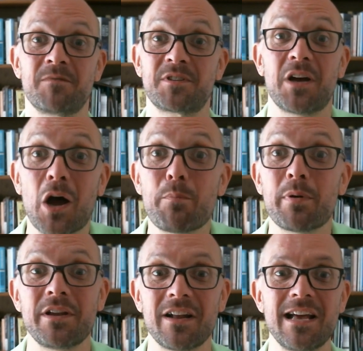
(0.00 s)
So
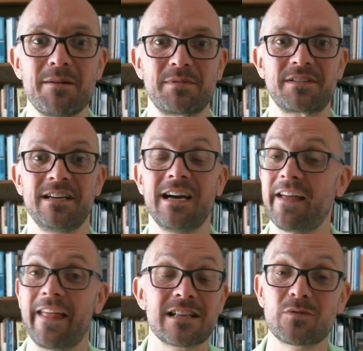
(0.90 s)
open your lips.
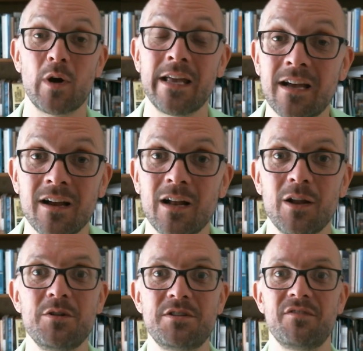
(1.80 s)
And that's why he
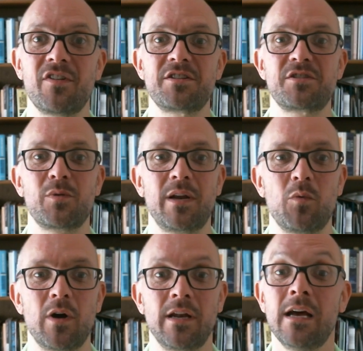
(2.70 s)
concludes in verse
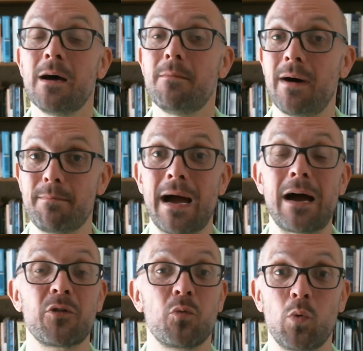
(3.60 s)
21. My
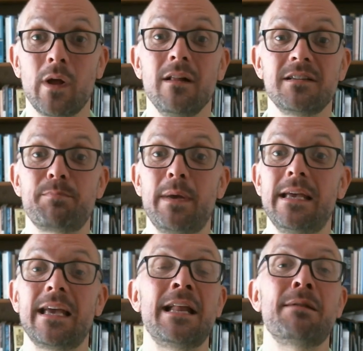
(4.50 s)
mouth will
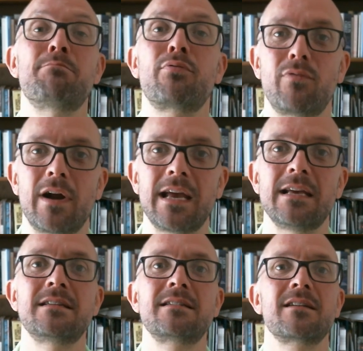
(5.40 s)
speak in
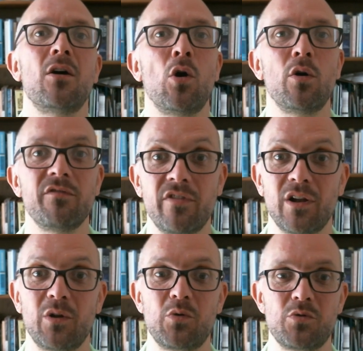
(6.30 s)
praise of
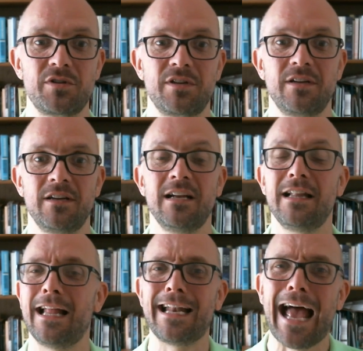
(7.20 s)
the Lord.
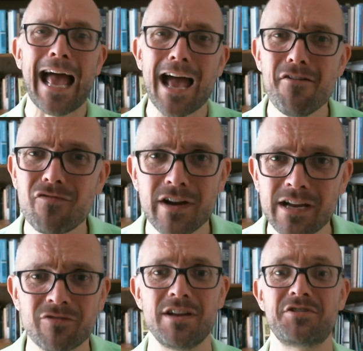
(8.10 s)
Let
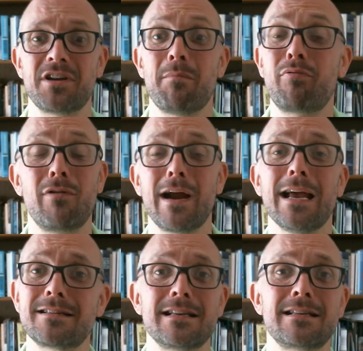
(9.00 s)
every creature
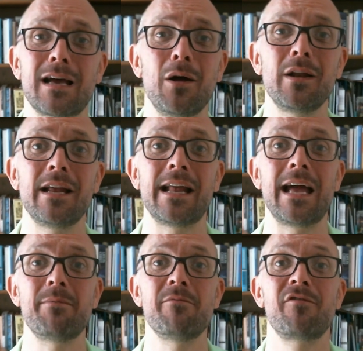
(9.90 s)
praise his holy
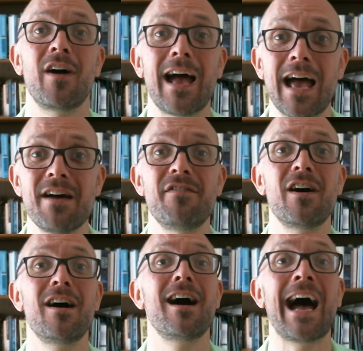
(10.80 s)
name
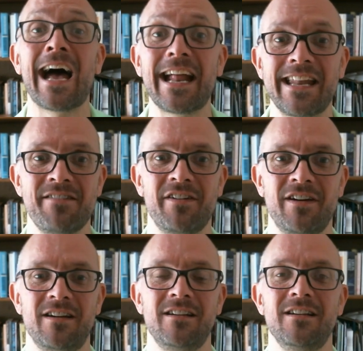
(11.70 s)
forever and ever.